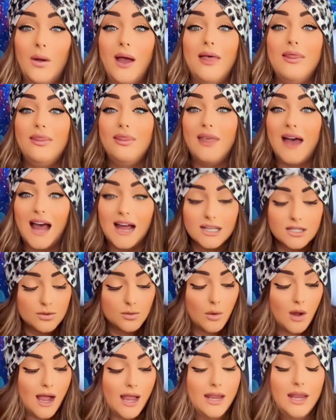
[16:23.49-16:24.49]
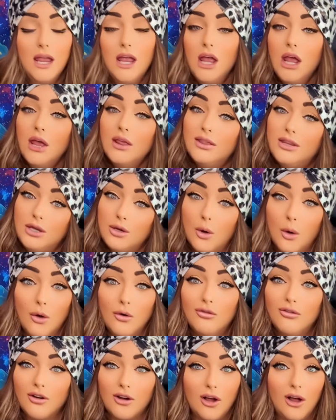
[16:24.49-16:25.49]
And that's why the
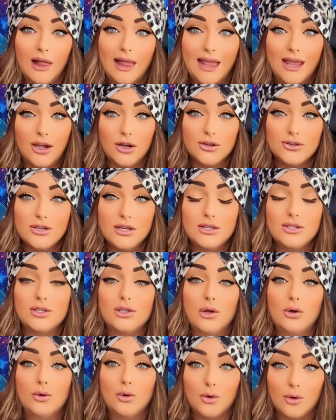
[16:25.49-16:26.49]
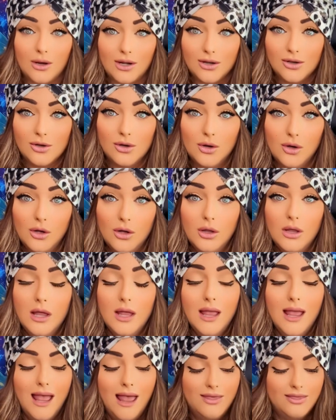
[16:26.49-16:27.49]
overall energy is so critical,
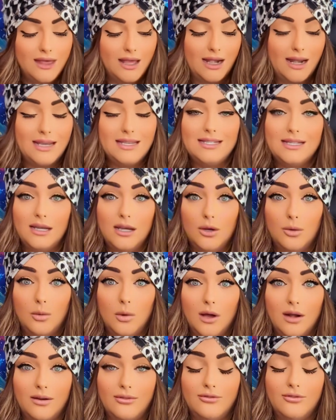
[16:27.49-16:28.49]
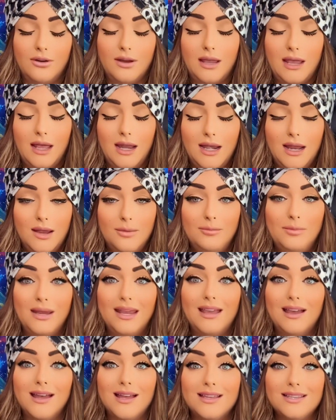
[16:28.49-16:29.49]
that I didn't want to forget it,
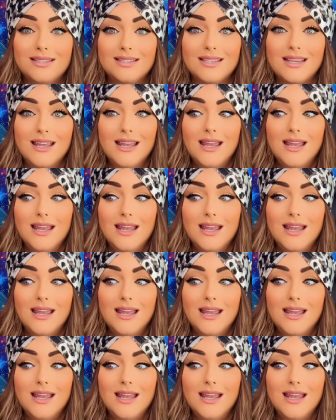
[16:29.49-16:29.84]
because